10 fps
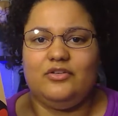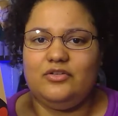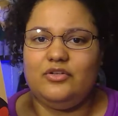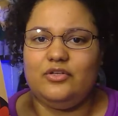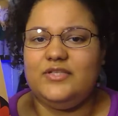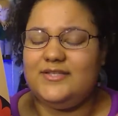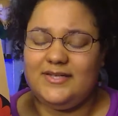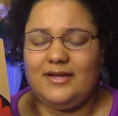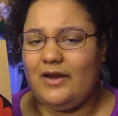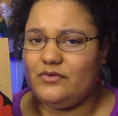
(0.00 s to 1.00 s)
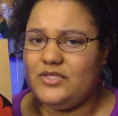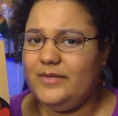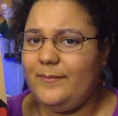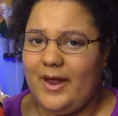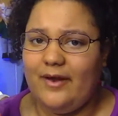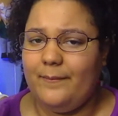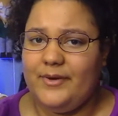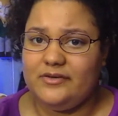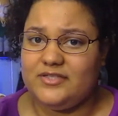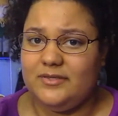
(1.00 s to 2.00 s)
you know, these arrows keep
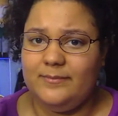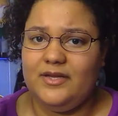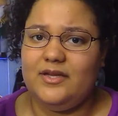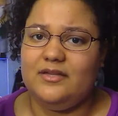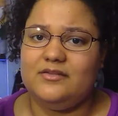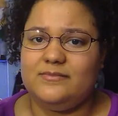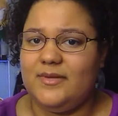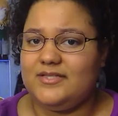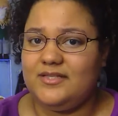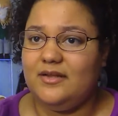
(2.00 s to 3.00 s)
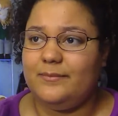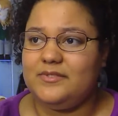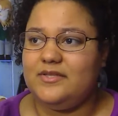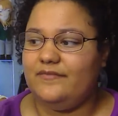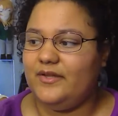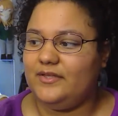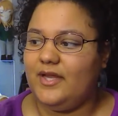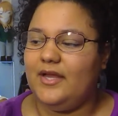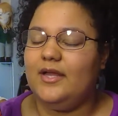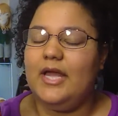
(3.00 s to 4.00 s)
piercing me, this messed up and stuff like
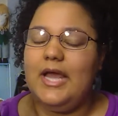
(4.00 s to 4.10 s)
that.